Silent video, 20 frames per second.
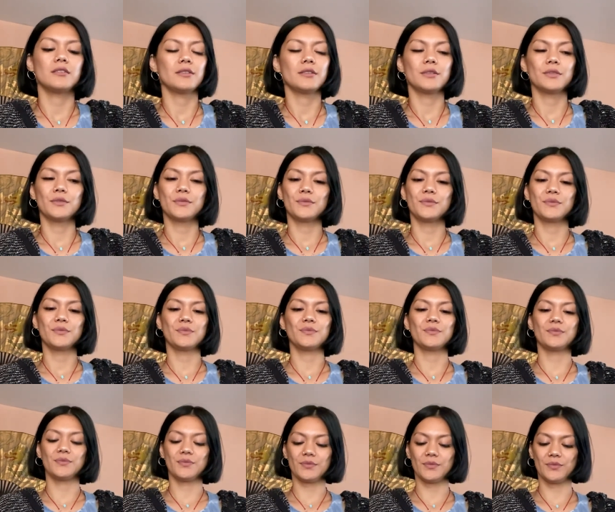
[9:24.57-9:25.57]

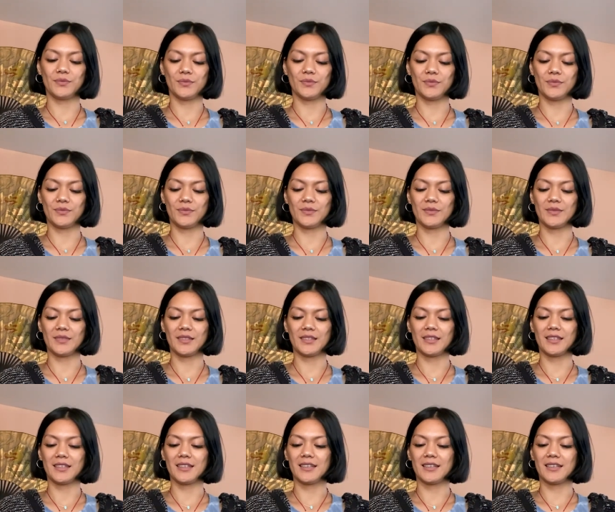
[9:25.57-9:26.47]
(no one is talking)